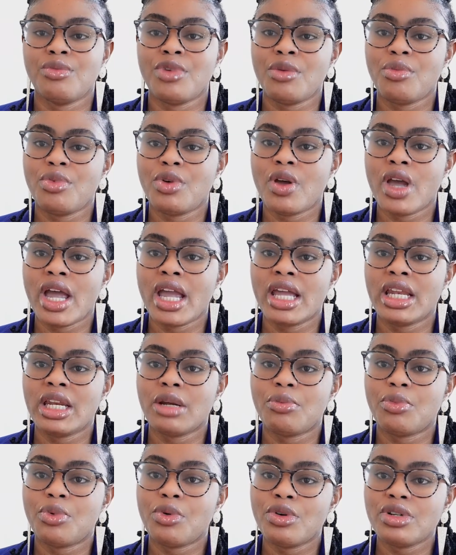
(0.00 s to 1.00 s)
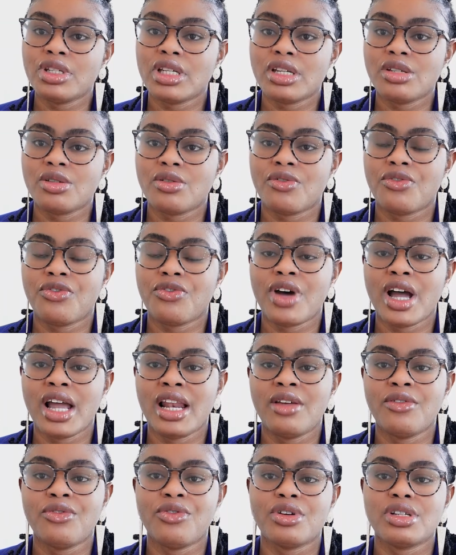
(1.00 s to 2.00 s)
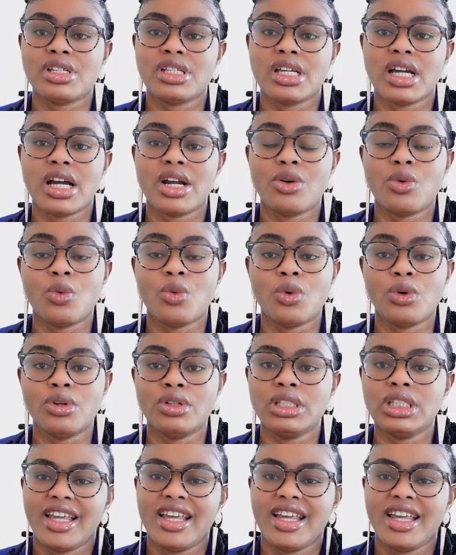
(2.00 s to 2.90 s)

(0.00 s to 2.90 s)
maybe you're in the process of filing for CR1.